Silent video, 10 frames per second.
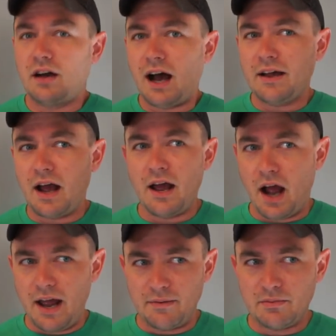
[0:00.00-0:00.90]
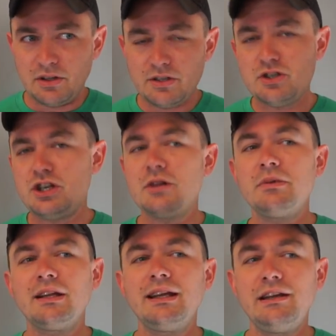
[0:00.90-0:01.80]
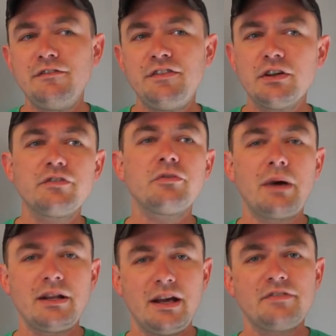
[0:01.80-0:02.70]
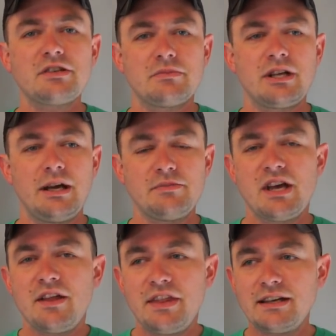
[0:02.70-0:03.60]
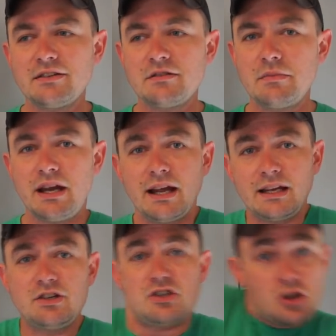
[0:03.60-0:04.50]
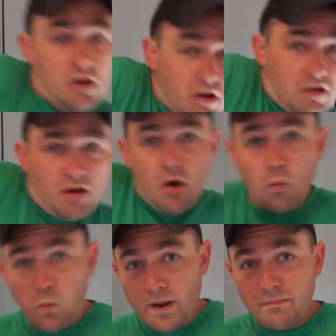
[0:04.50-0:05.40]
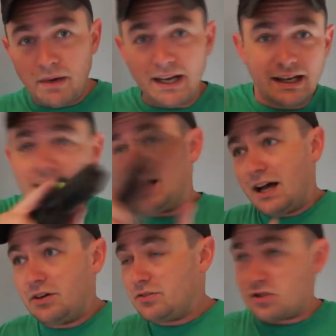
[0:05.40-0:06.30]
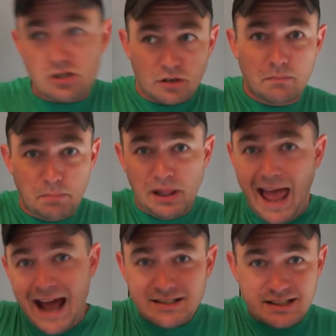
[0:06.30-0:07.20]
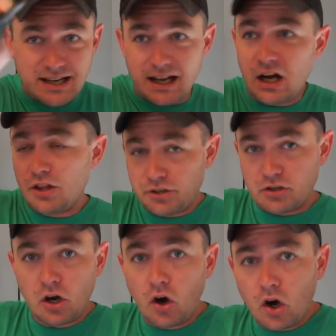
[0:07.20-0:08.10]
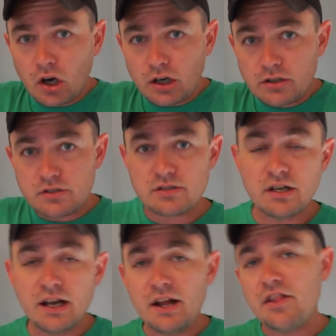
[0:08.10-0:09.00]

I, I, I am legitimately in fear for my life sometimes. That doesn't mean I can just whip my gun out and start blasting other cars.